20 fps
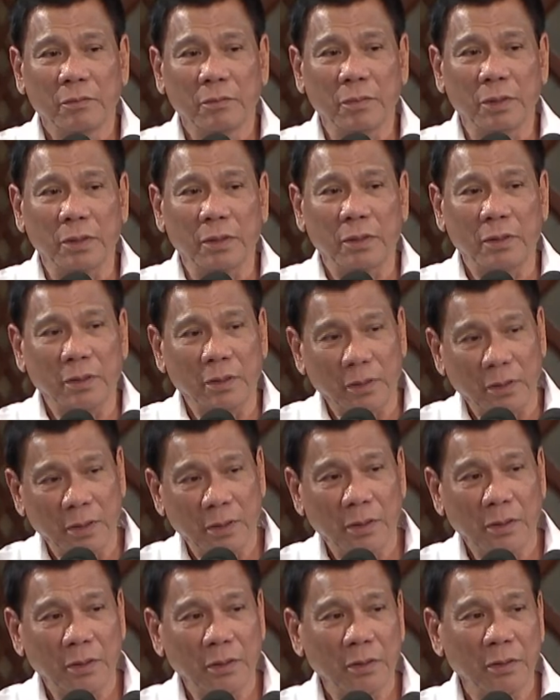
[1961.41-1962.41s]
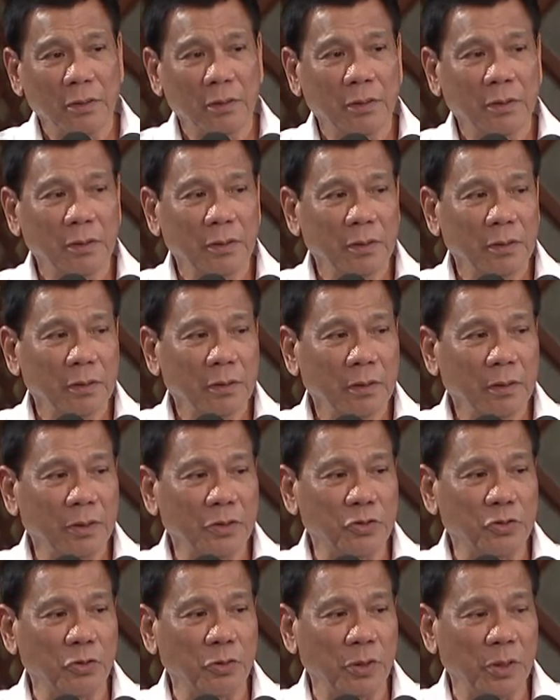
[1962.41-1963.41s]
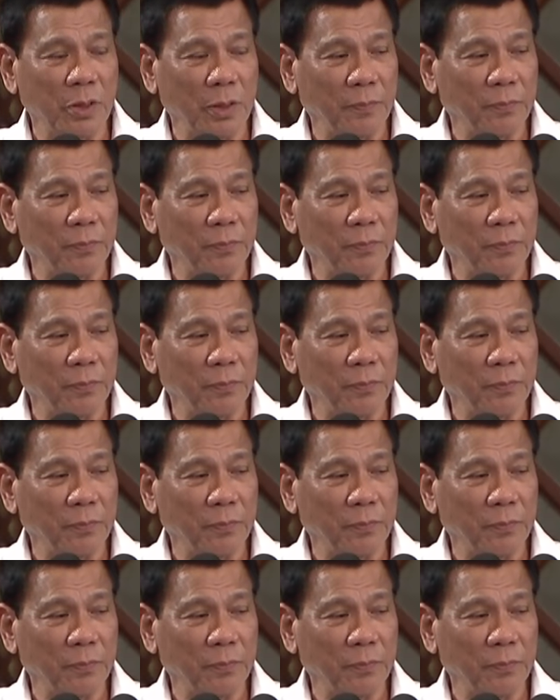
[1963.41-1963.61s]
But it's only